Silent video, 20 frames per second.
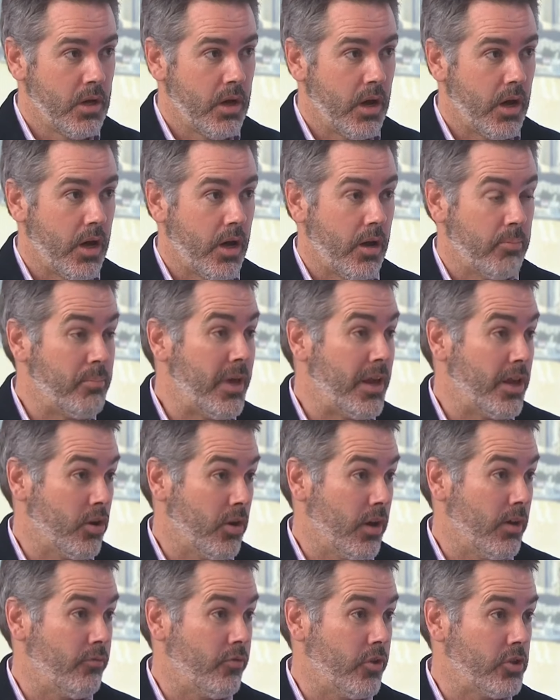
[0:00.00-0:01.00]
Uh,
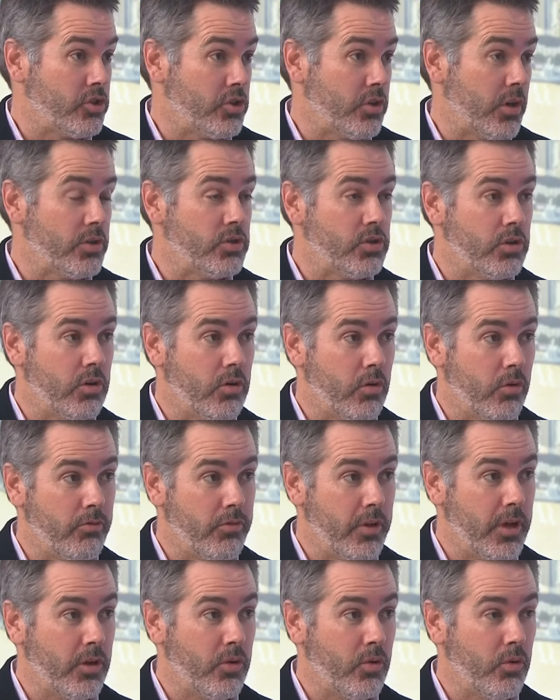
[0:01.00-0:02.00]
medical infrastructure or
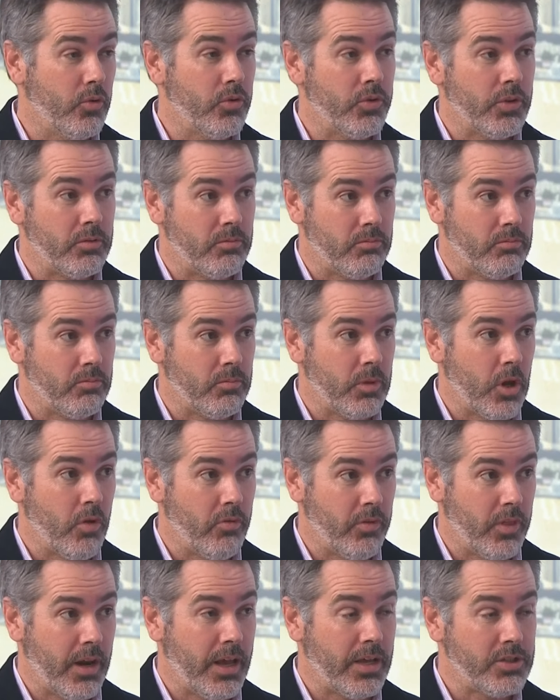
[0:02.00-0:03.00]
vehicles. And
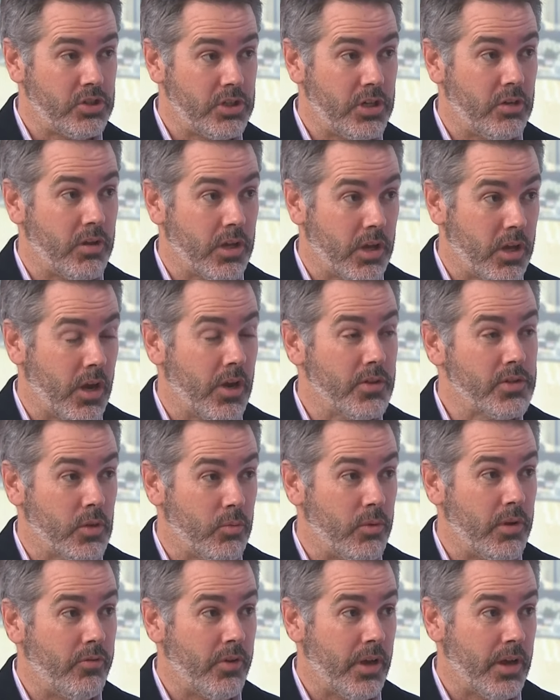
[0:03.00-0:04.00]
over the last year in Gaza,
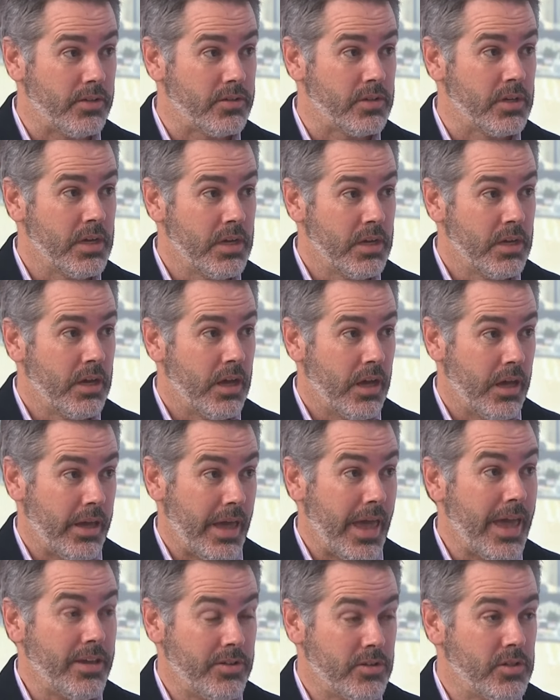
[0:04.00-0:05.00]
we've had uh,
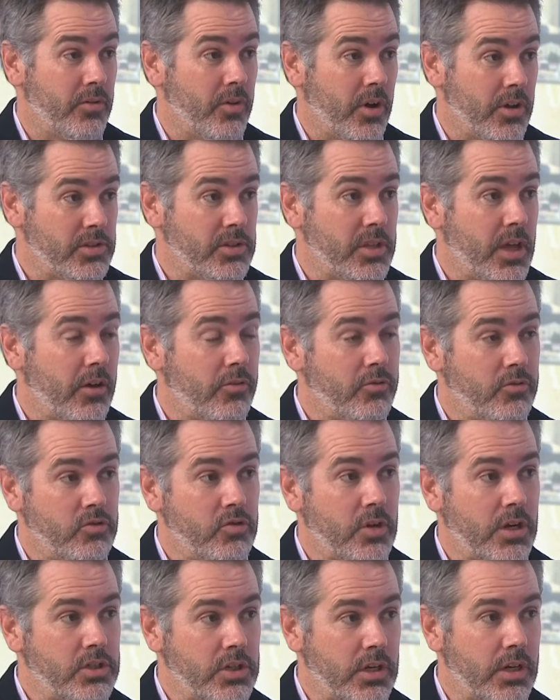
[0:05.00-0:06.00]
eight of our staff
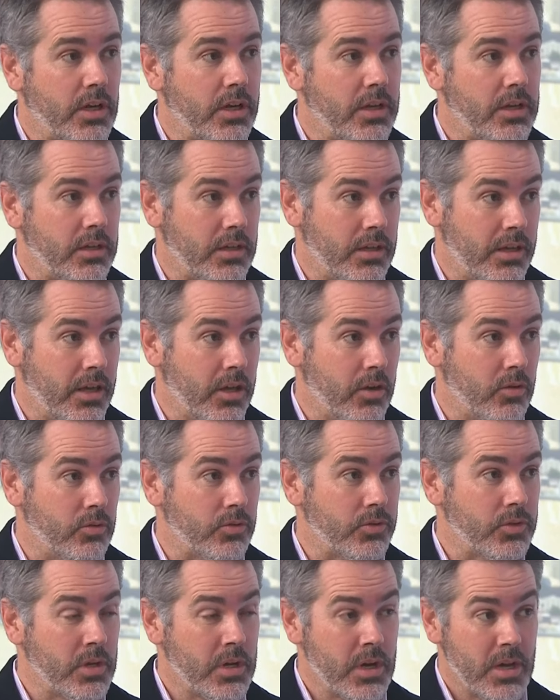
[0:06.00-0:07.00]
tragically
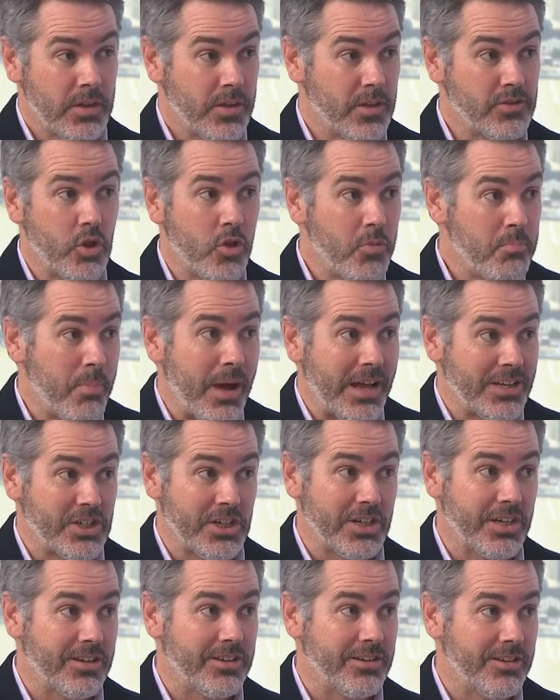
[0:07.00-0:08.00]
killed. There's no
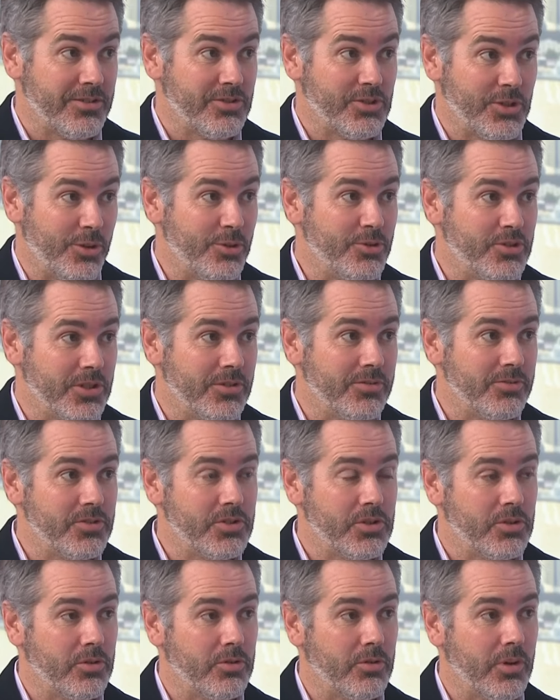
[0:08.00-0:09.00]
magic solution
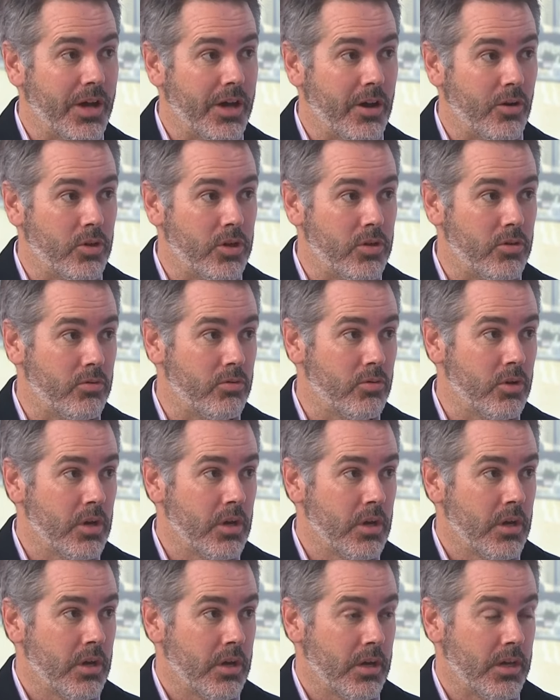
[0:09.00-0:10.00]
to how you
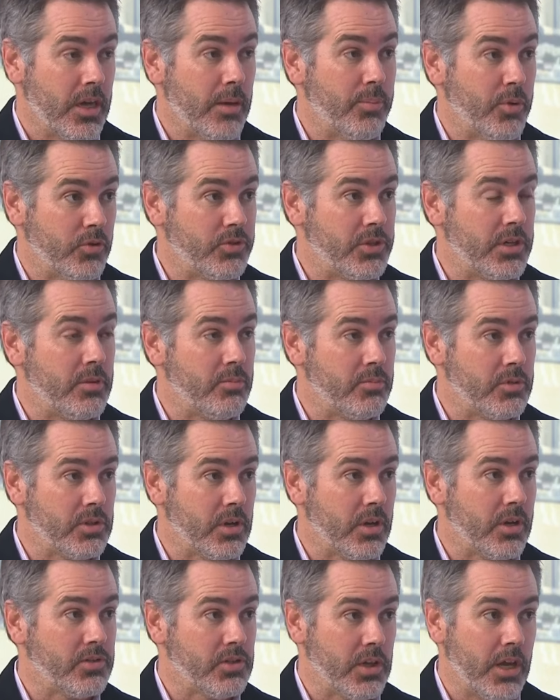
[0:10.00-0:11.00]
keep your teams
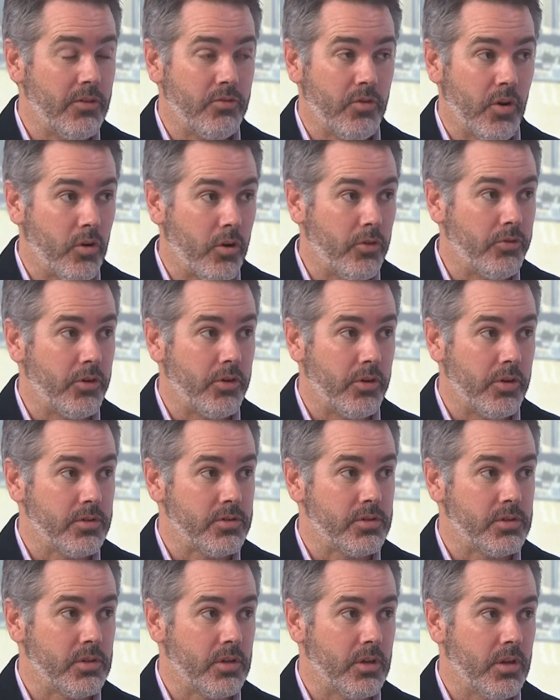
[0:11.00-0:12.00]
uh, safe, and often
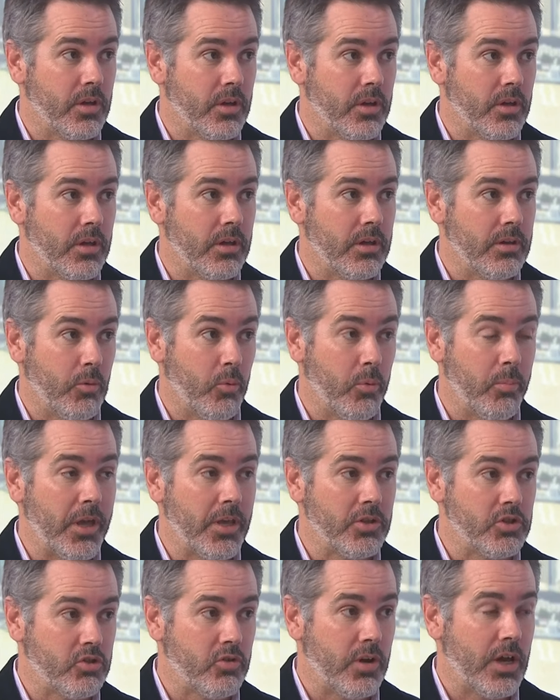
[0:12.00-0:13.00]
it's, uh, it would be
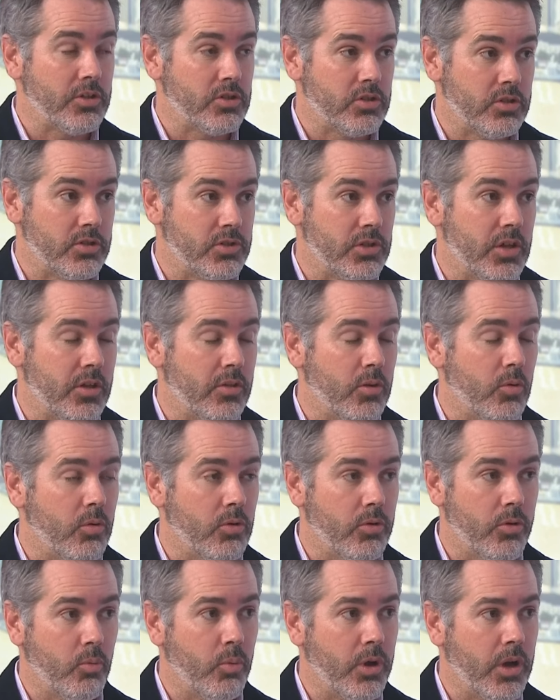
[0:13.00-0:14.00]
a stretch to say
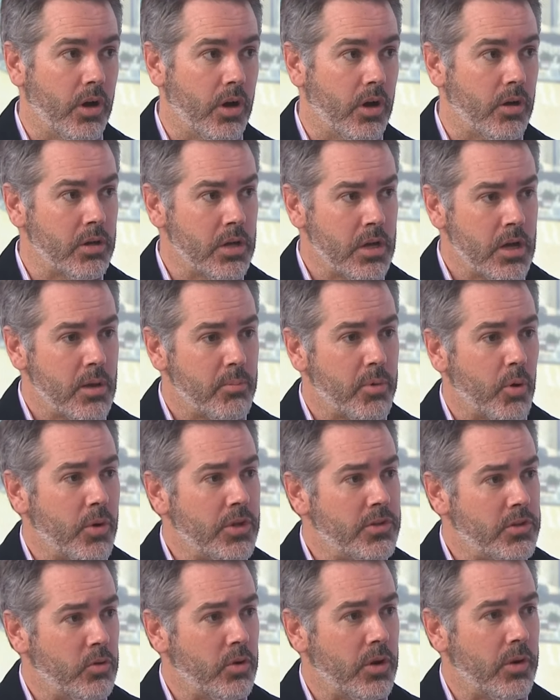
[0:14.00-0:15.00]
that, that, we are. But we
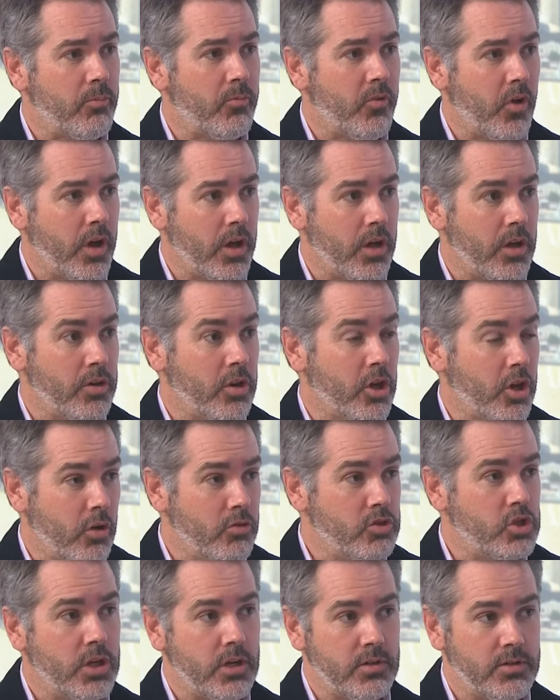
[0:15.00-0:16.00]
do it via
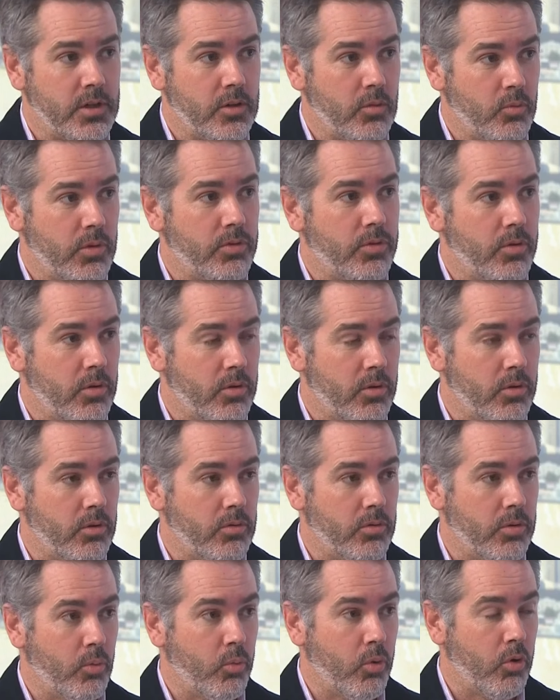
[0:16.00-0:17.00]
negotiating with the,
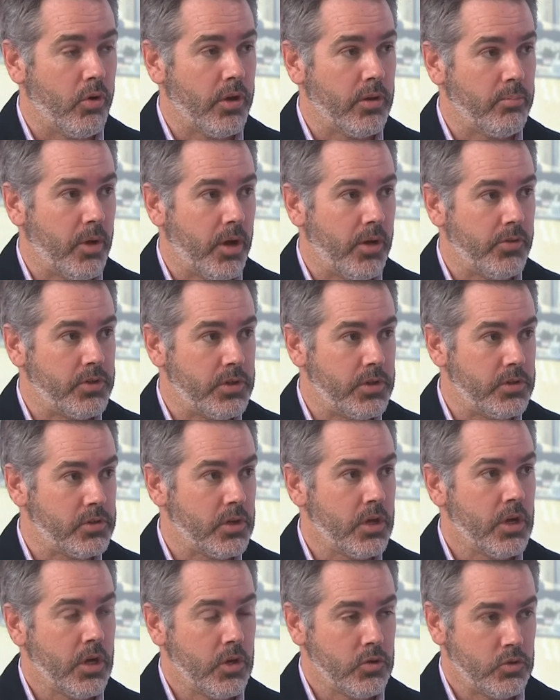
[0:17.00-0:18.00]
the warring parties,
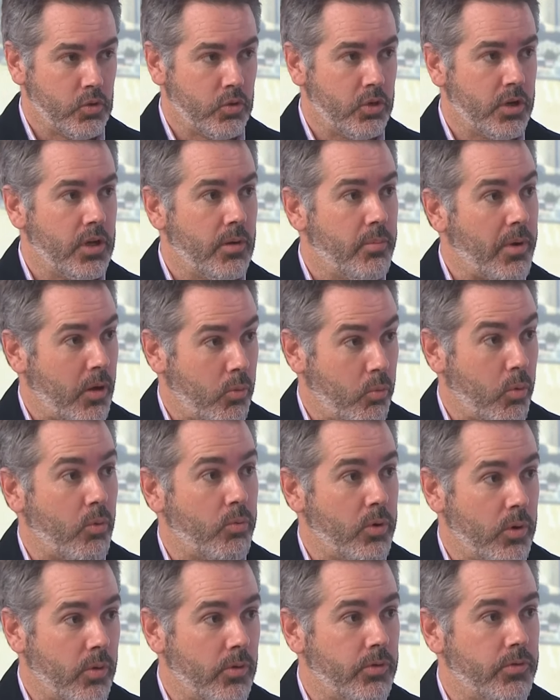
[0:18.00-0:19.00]
talking about what
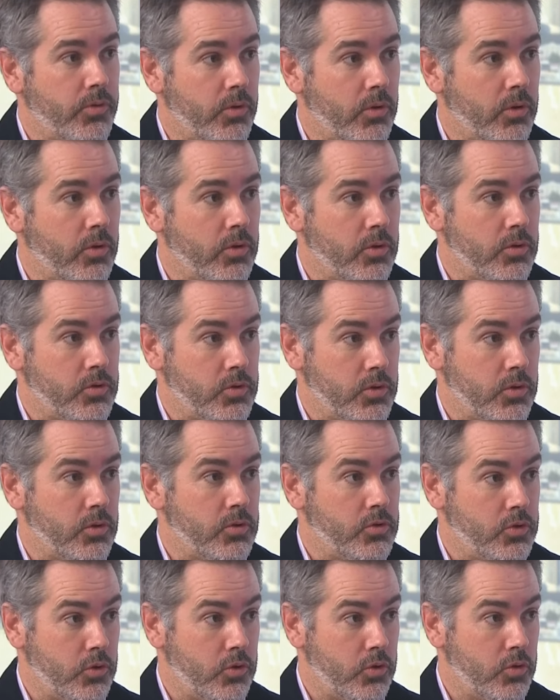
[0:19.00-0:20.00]
we want to, to,
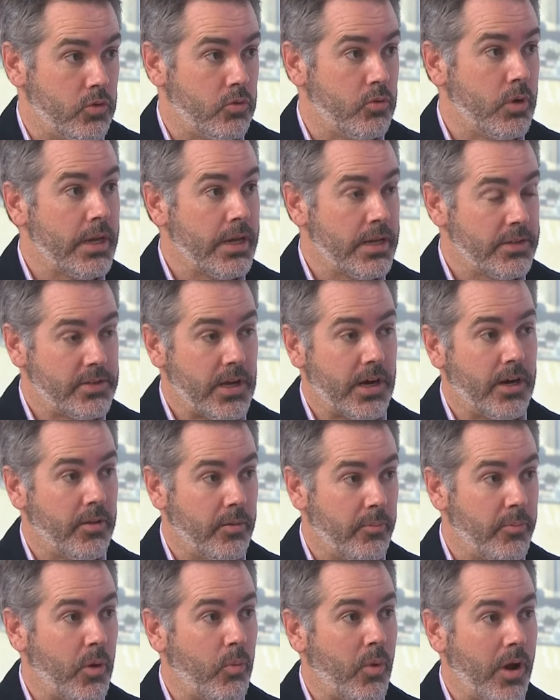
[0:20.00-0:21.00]
to do, telling
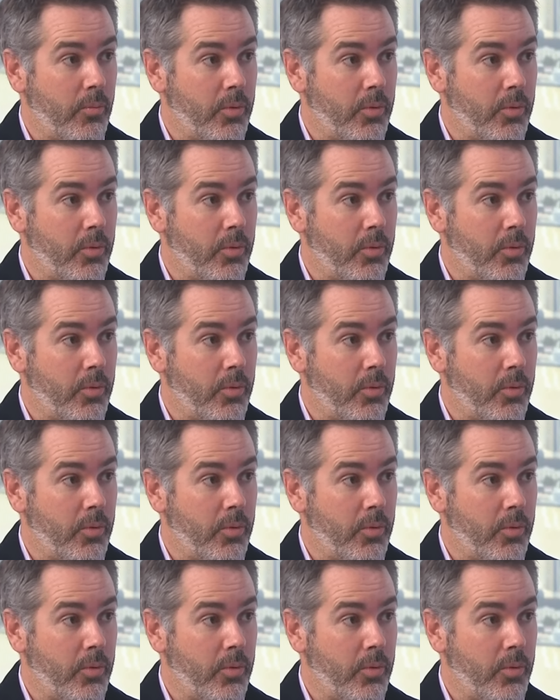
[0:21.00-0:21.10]
them where